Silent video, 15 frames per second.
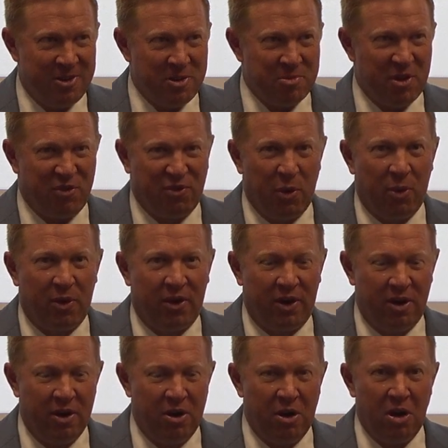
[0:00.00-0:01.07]

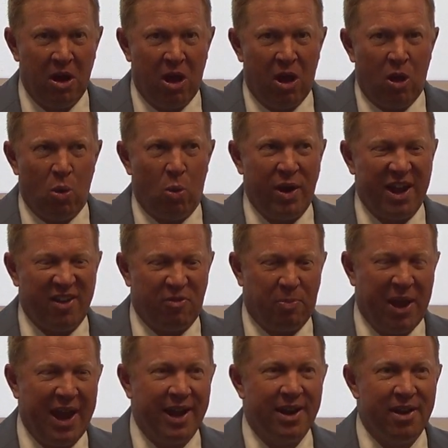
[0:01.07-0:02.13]
before we have
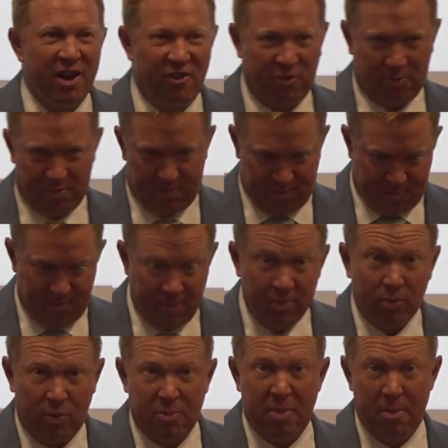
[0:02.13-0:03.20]
made enough
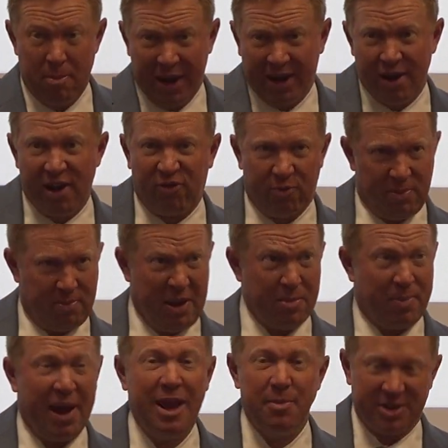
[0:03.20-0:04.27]
in
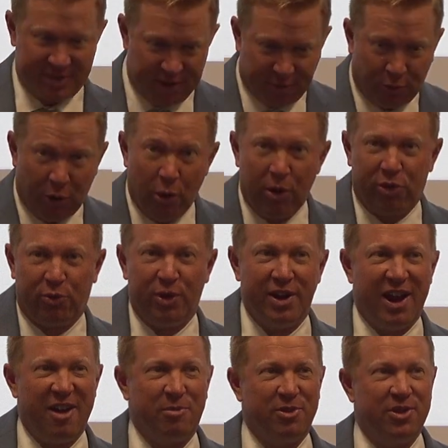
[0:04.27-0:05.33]
payments that have grown at
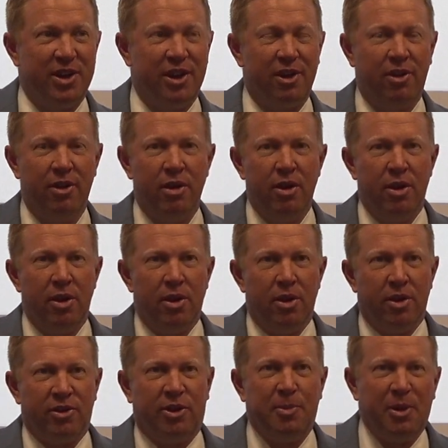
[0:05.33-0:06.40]
3.5% a year
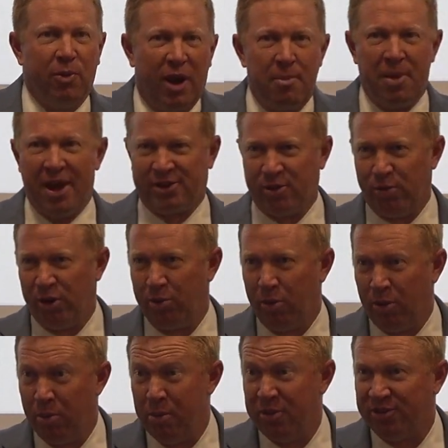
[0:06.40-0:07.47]
to be right back to where we
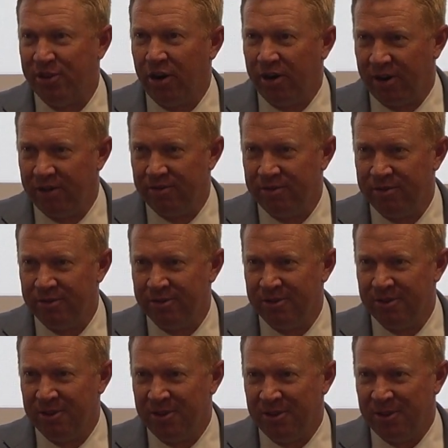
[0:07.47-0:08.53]
were when we started.
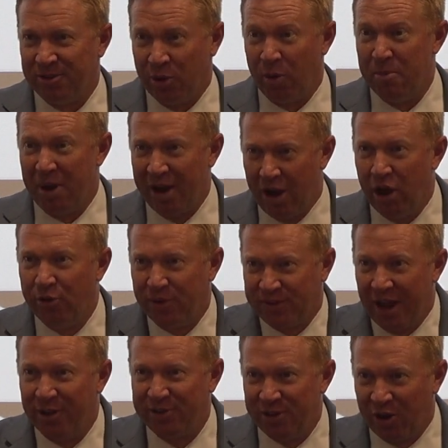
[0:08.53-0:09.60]
So in my
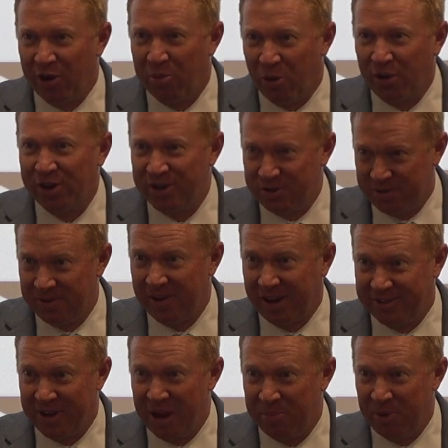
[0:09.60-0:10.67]
$100,000 mortgage
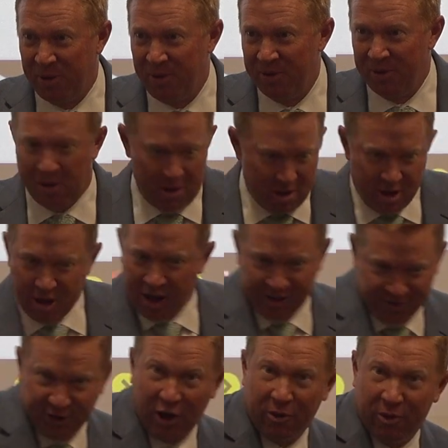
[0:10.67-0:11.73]
example, I
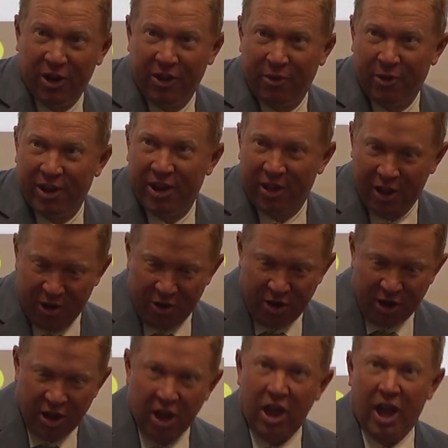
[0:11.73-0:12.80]
start really, really
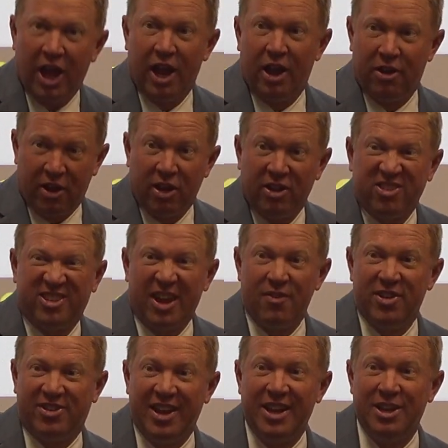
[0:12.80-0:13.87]
low, and
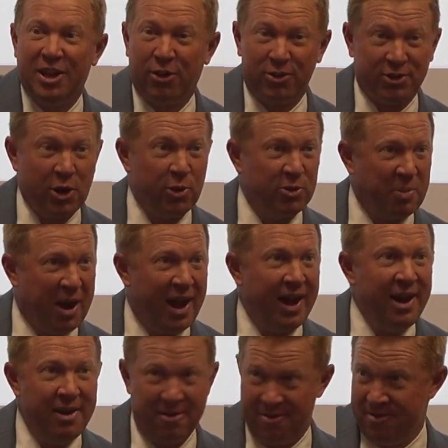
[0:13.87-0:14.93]
17 years goes by